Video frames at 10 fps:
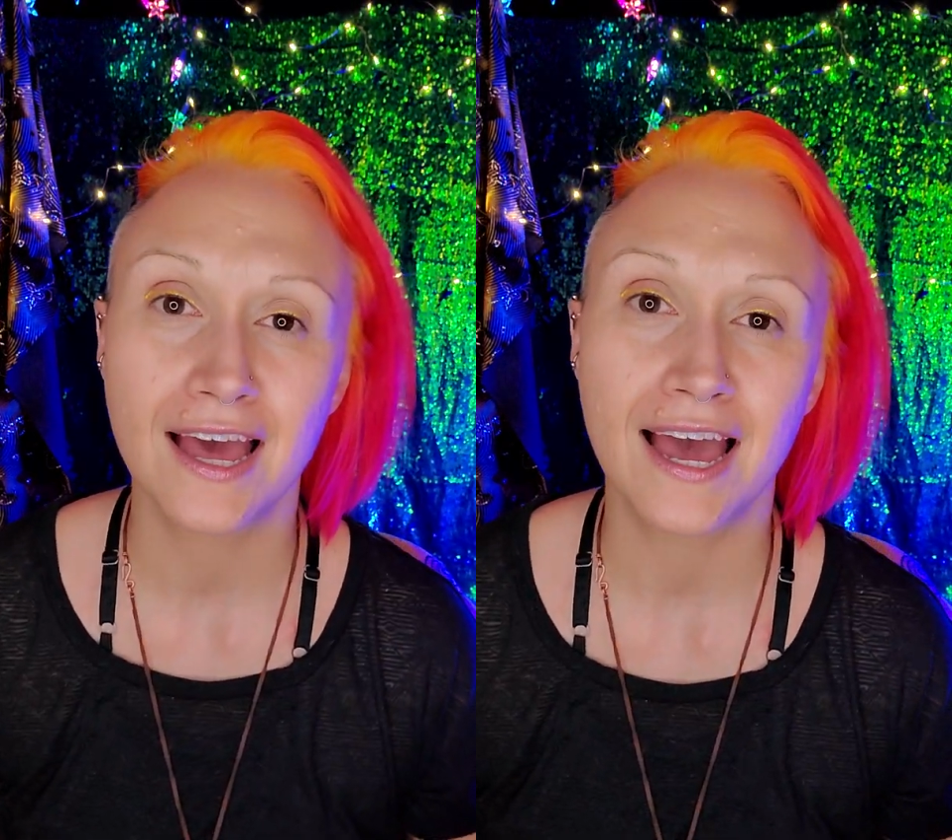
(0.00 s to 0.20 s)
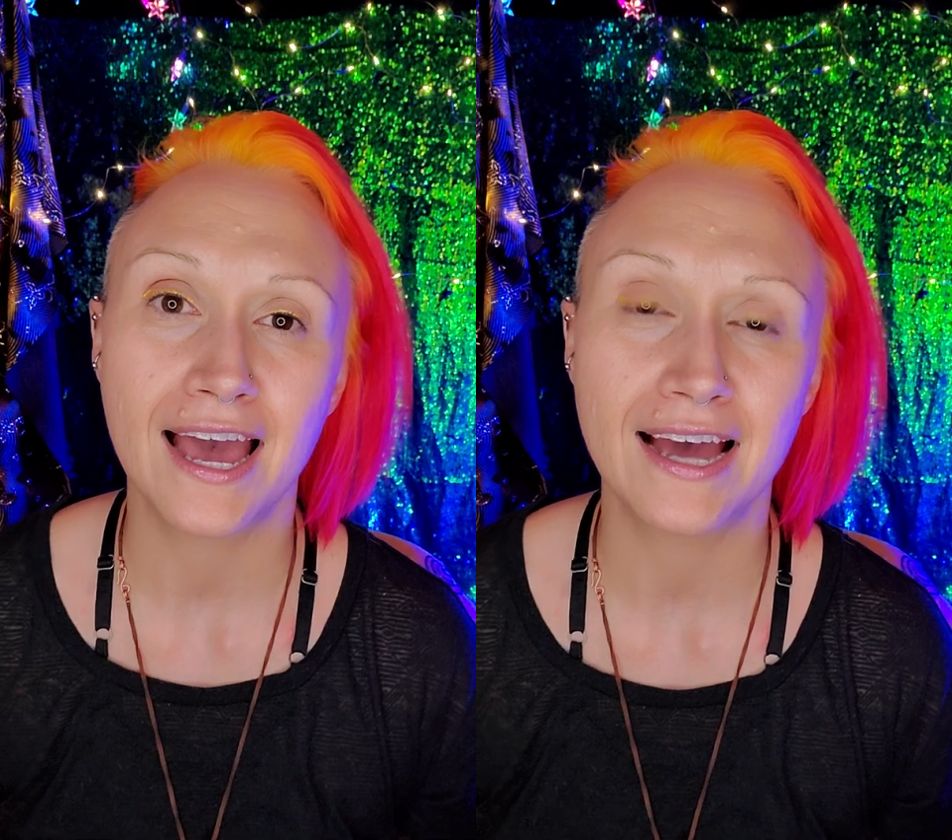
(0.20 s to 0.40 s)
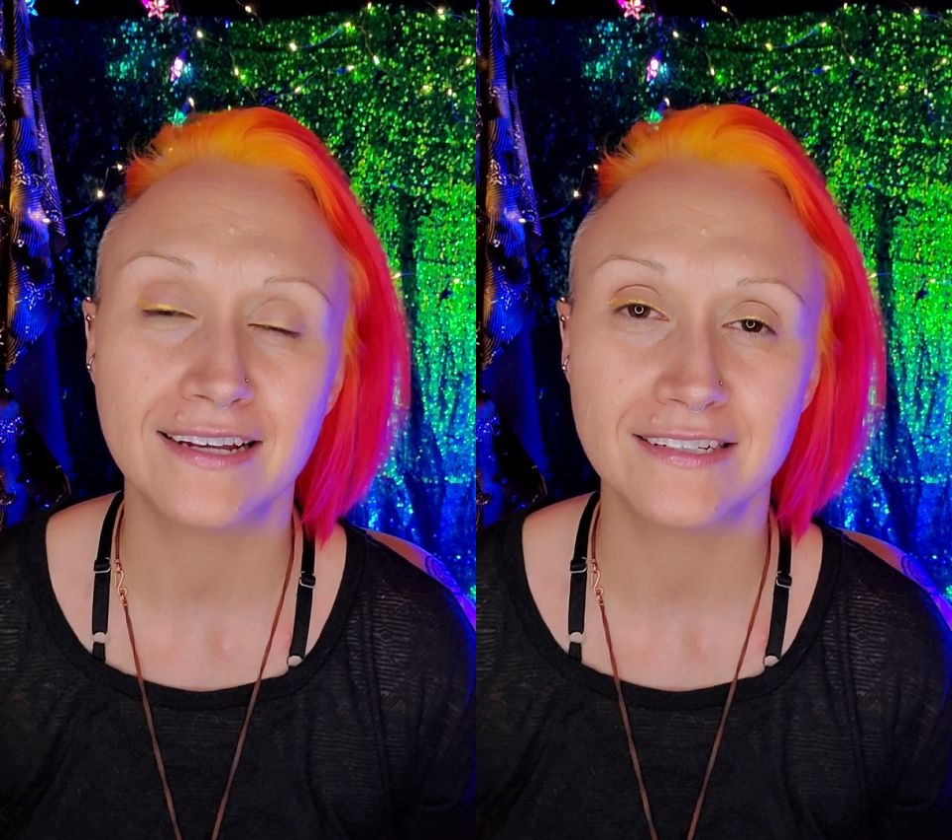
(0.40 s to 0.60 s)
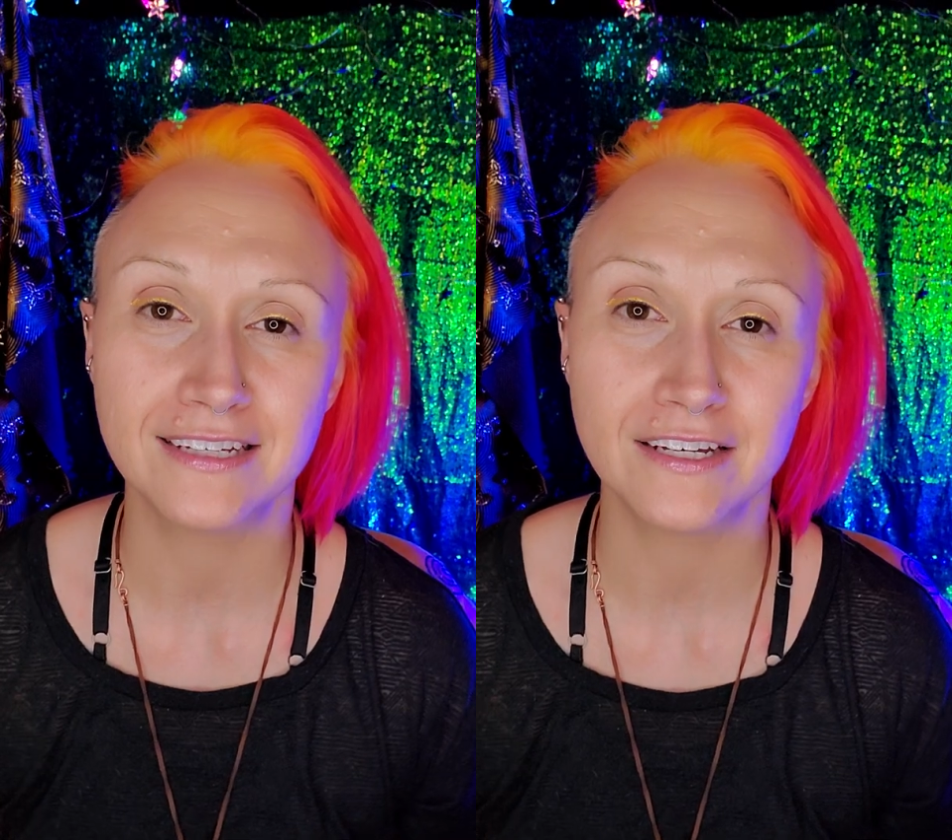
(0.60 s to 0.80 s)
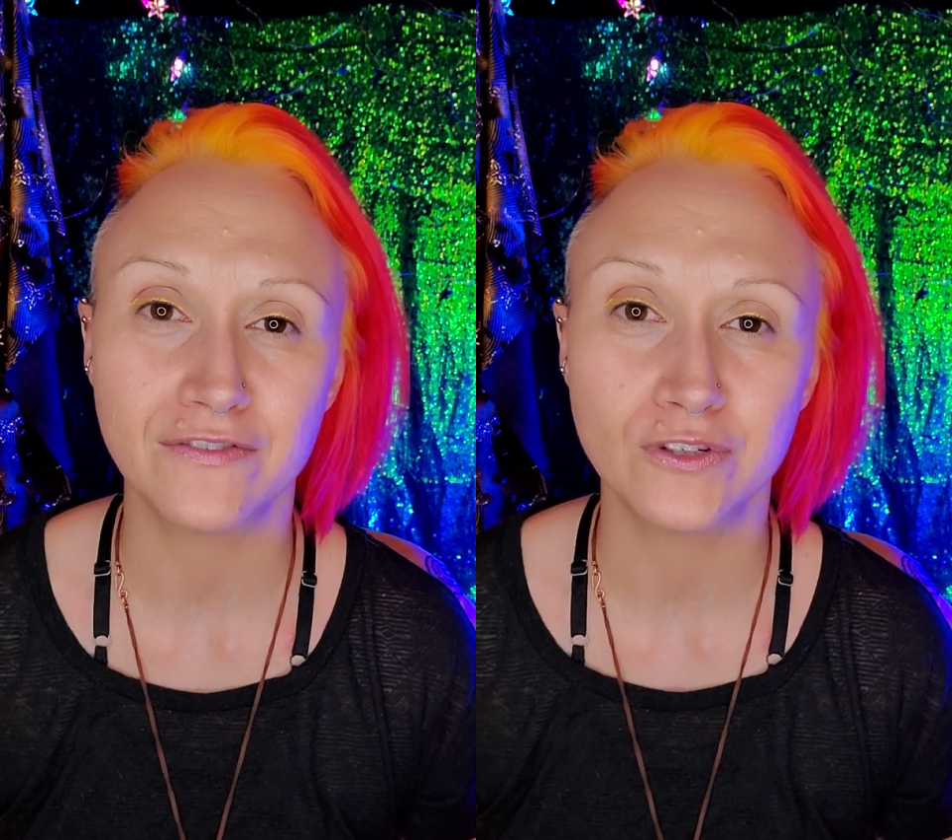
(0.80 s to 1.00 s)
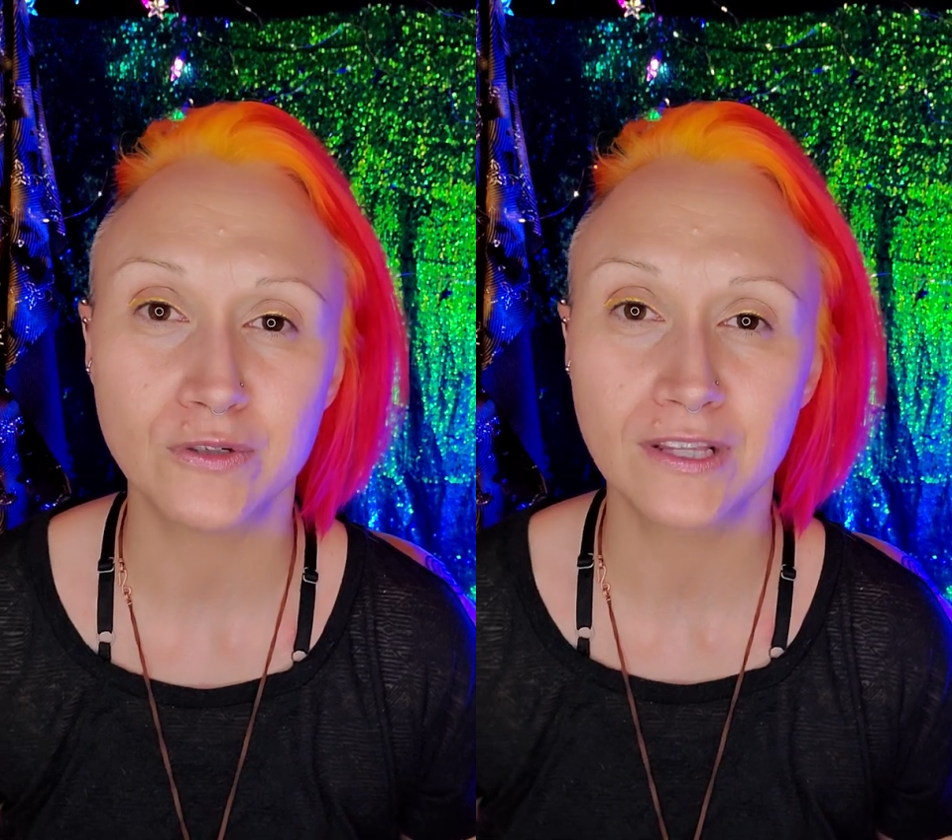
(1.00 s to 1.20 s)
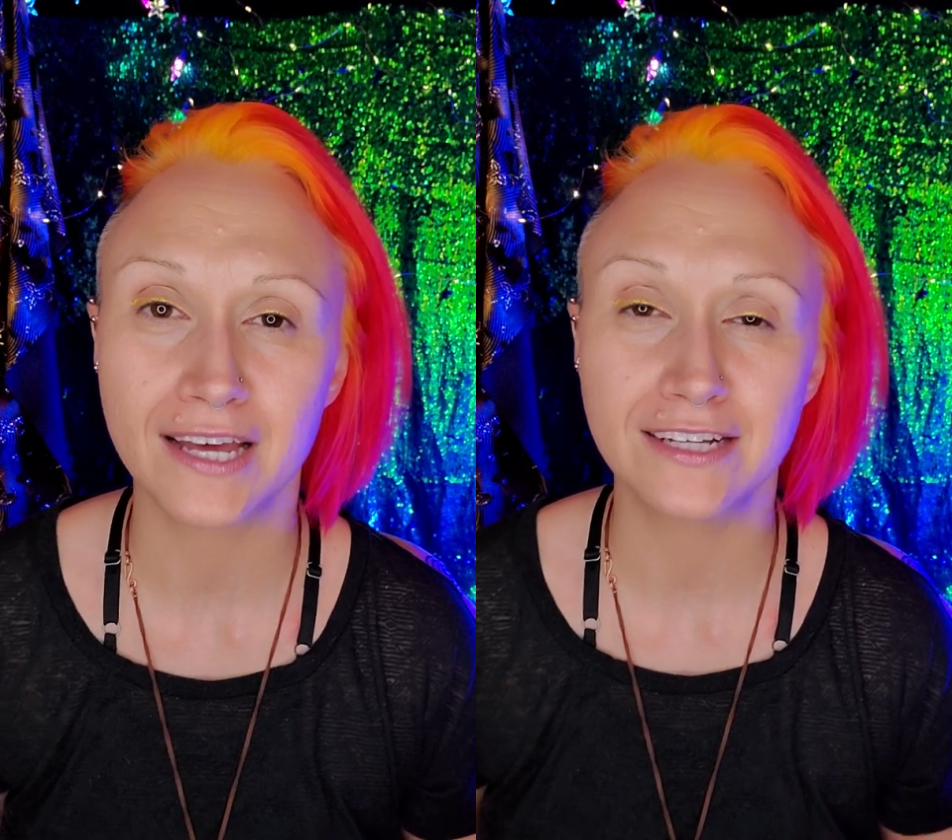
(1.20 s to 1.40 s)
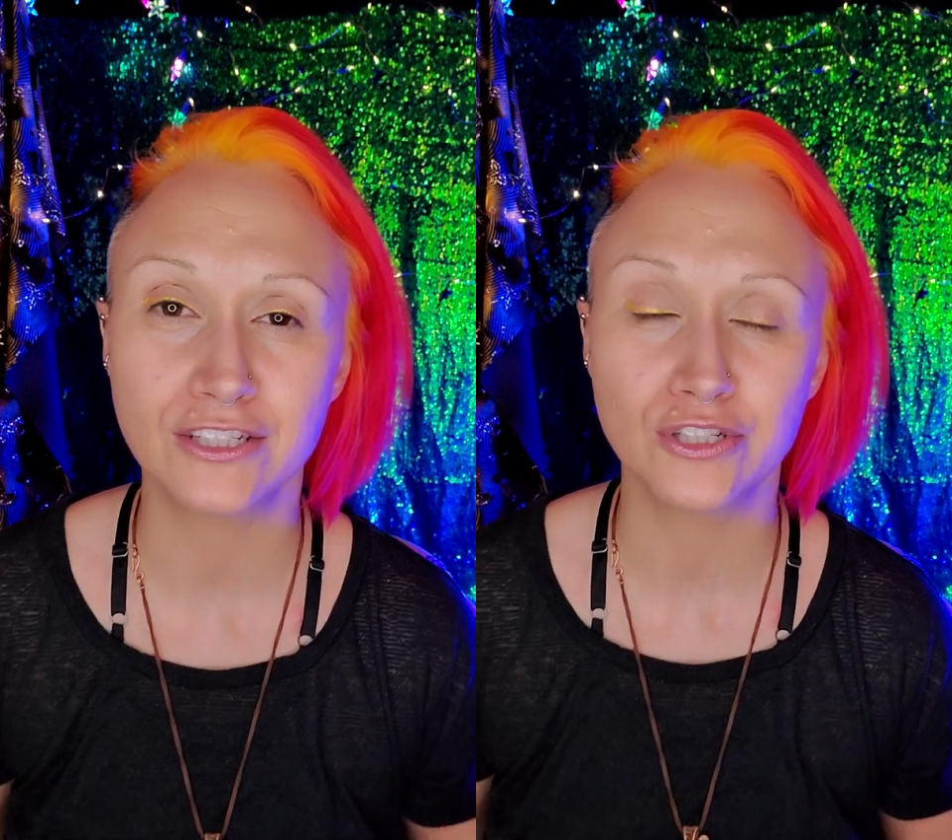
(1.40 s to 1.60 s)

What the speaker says: And if you'd like